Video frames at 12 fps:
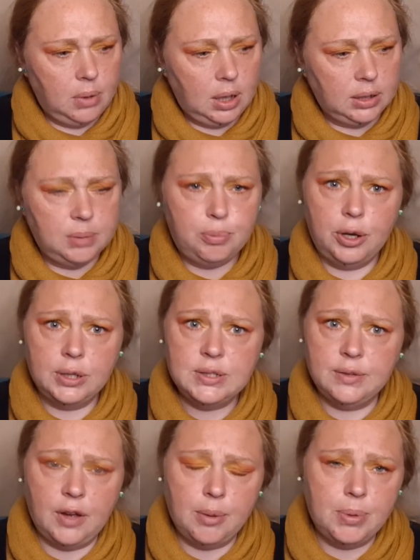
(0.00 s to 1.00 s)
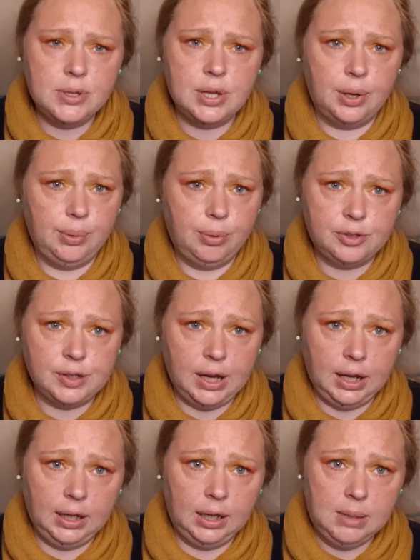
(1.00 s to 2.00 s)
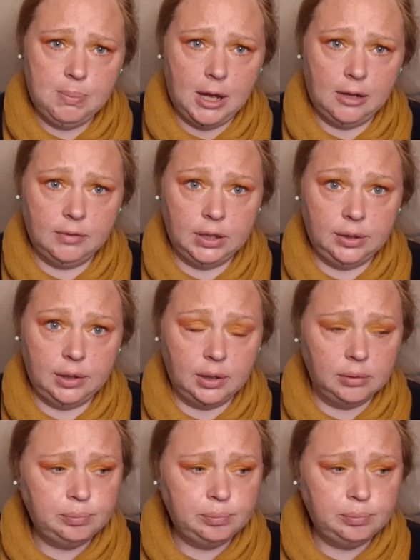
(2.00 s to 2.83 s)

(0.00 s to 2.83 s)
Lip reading: depressive episode wasn't getting any better either.